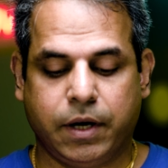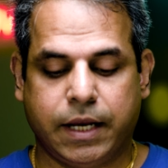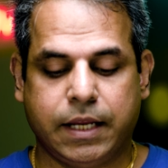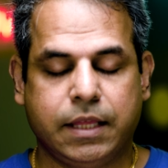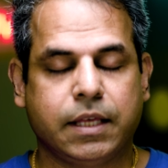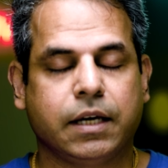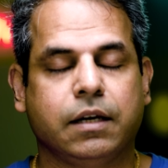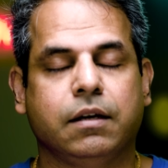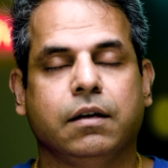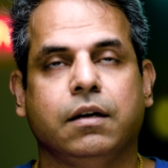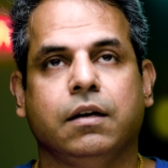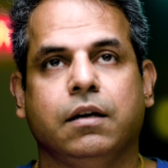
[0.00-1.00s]

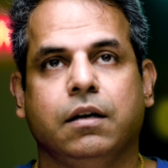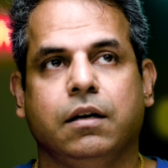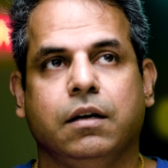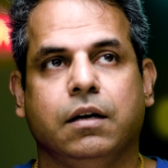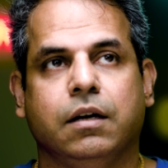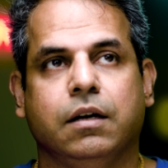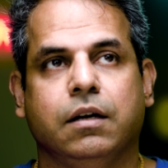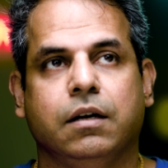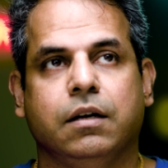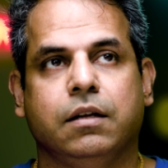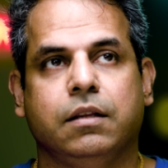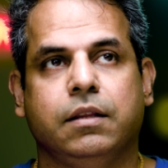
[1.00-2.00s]
anything
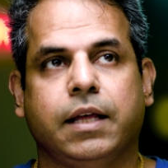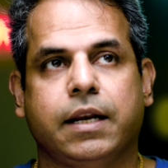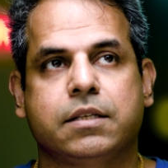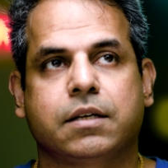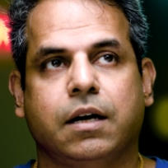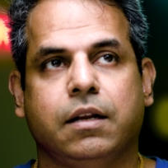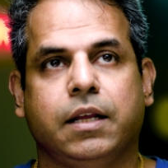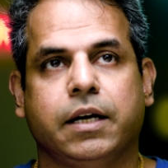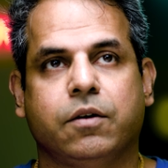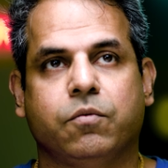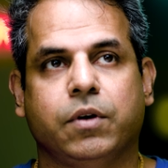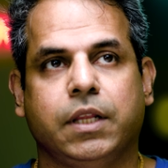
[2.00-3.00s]
that is kind of
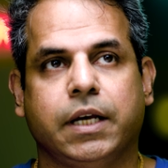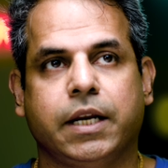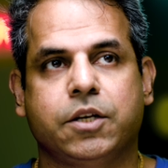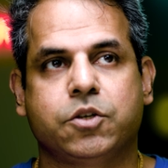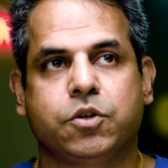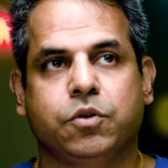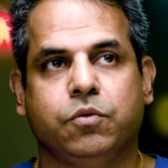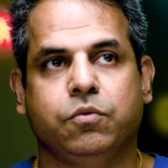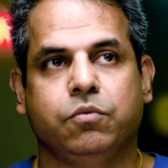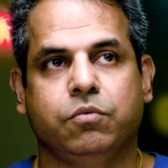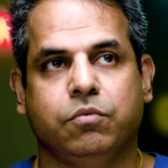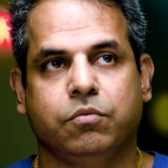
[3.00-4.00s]
like related
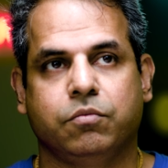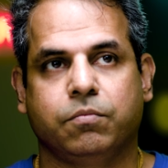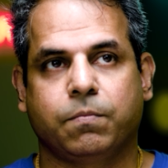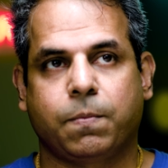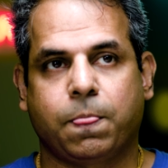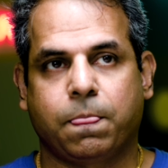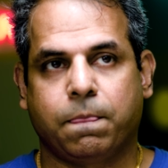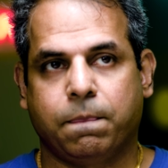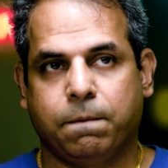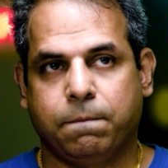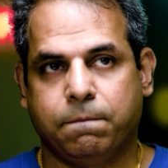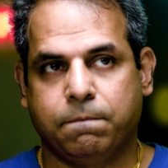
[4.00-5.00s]
to
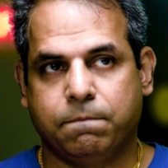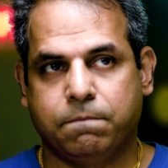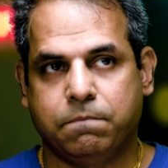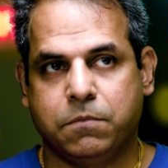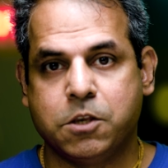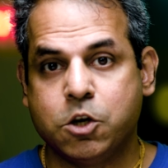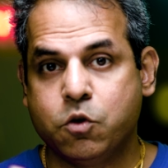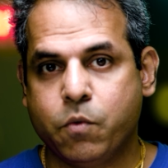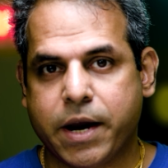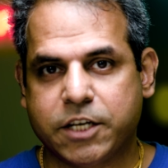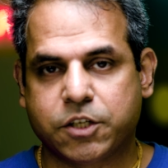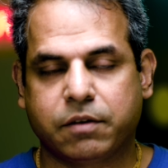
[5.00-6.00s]

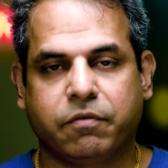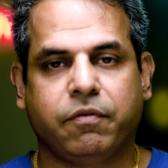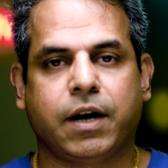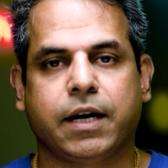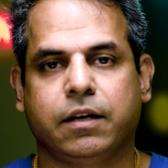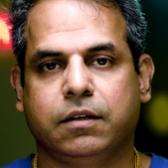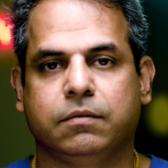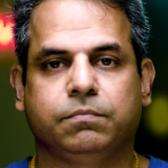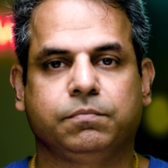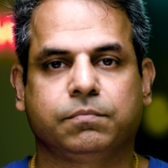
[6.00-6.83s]
new age and fire.